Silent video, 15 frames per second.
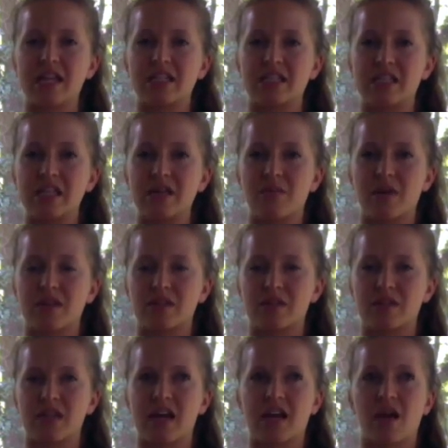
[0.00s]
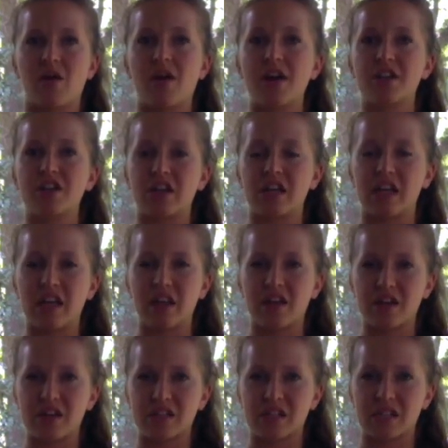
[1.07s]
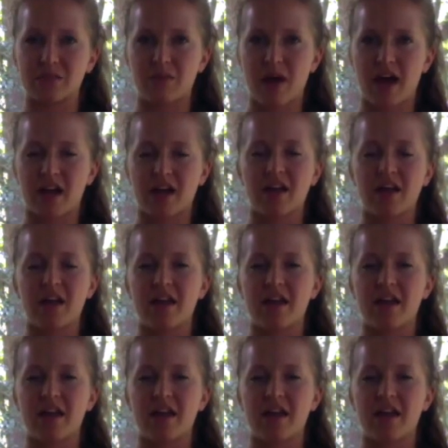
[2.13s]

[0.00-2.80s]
deep muscles that go underneath your six pack